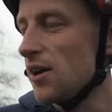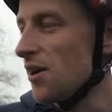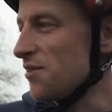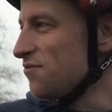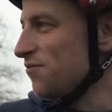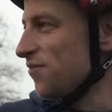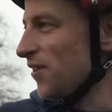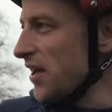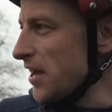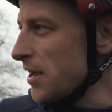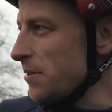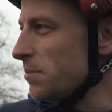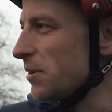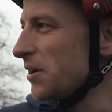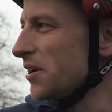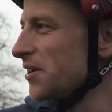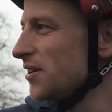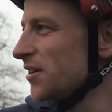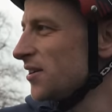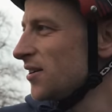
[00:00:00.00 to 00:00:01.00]
a flip
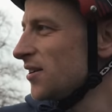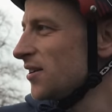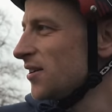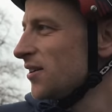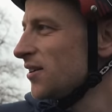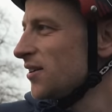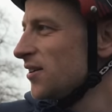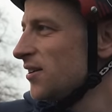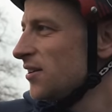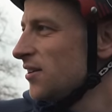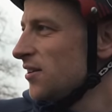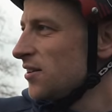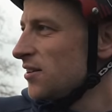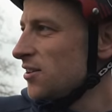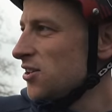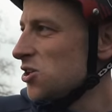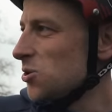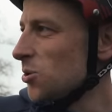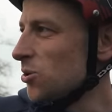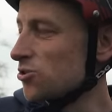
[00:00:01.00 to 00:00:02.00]

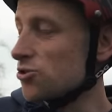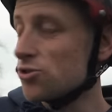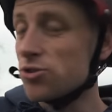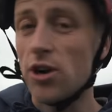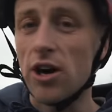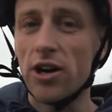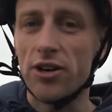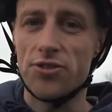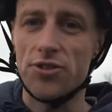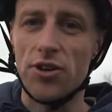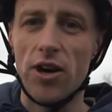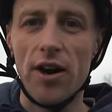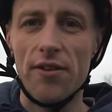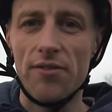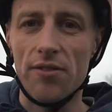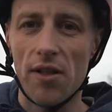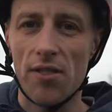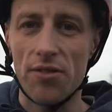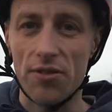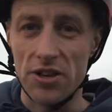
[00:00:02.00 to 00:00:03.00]
to a truck
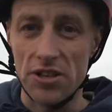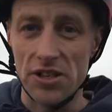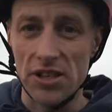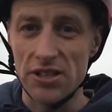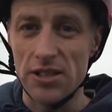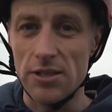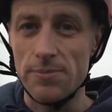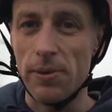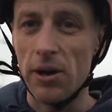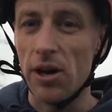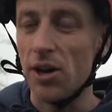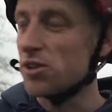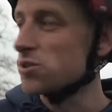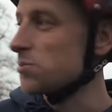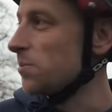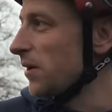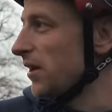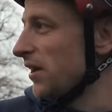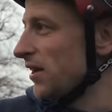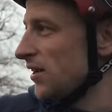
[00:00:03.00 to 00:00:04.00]
driver 360 bar
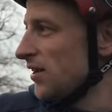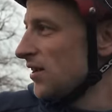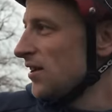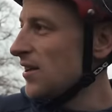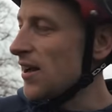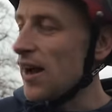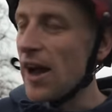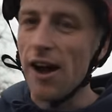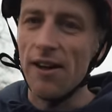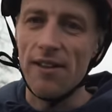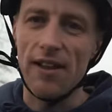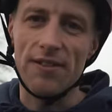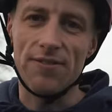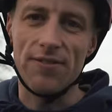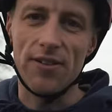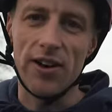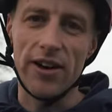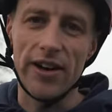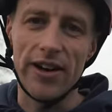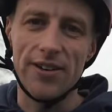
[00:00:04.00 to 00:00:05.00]
spin out of that
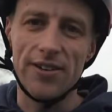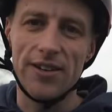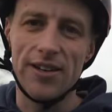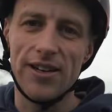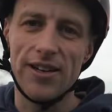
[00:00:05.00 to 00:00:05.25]
fly out.